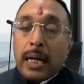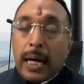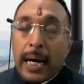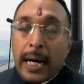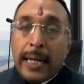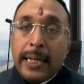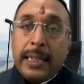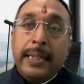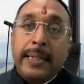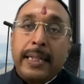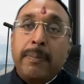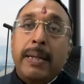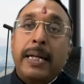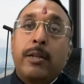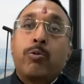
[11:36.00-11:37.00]
and
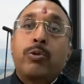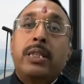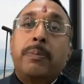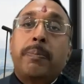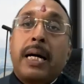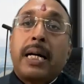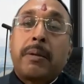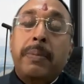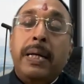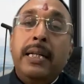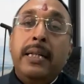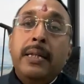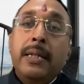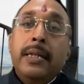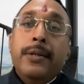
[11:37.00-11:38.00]
intimate to the
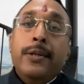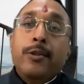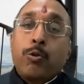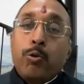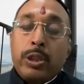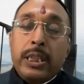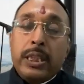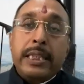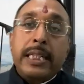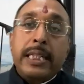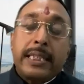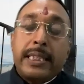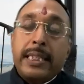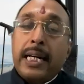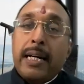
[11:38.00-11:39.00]
department through the
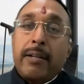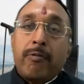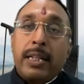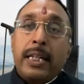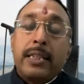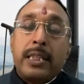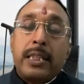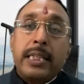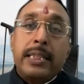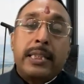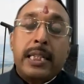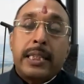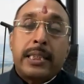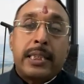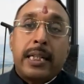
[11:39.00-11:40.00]
GSTR 1 and 3,
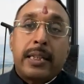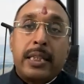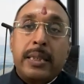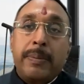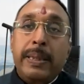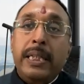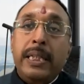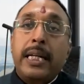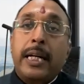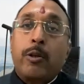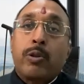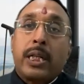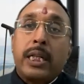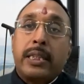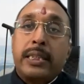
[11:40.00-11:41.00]
GSTR 3B that,
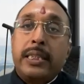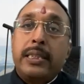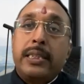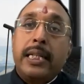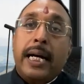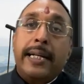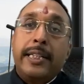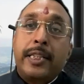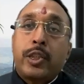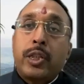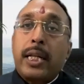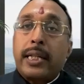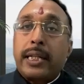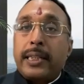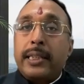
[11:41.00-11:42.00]
okay, this is the
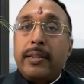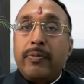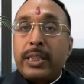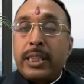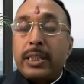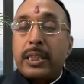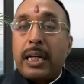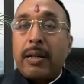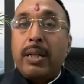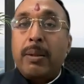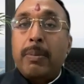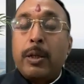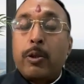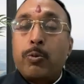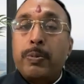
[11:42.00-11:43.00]
additional credit which is
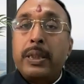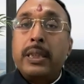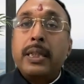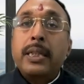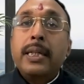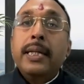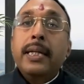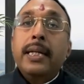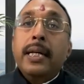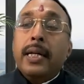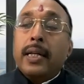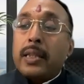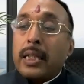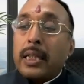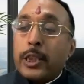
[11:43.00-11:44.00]
available to me.
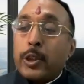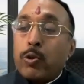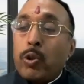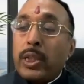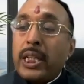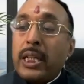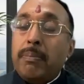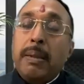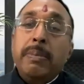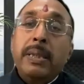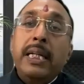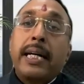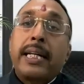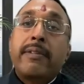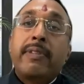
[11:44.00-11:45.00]
The situation may
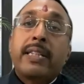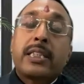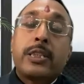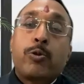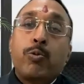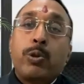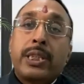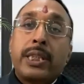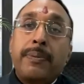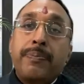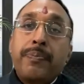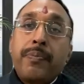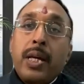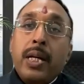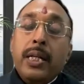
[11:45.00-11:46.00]
be a reverse situation
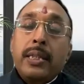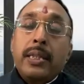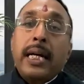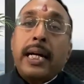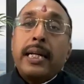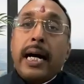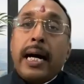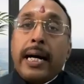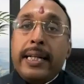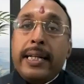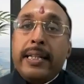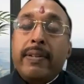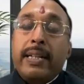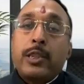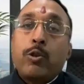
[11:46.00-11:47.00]
that I
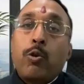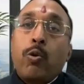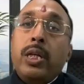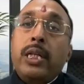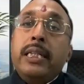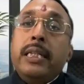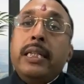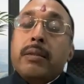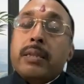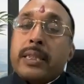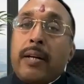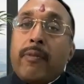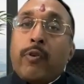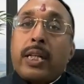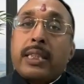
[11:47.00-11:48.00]
reversed only,
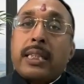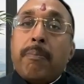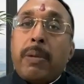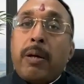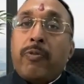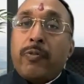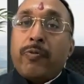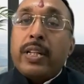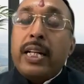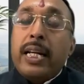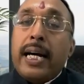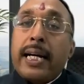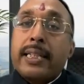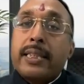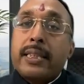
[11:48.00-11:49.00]
say, for example, 15
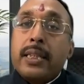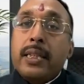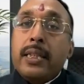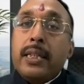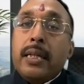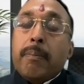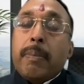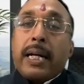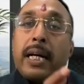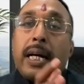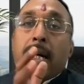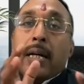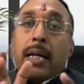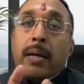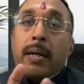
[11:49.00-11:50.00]
lakhs, but
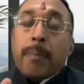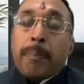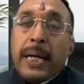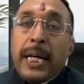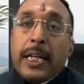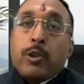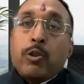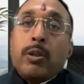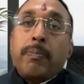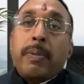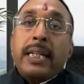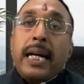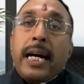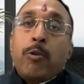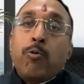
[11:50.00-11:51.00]
based on
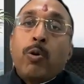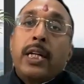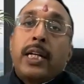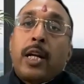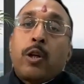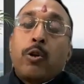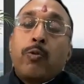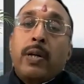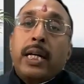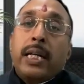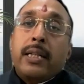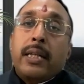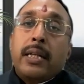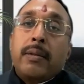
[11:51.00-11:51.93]
my annual turnover,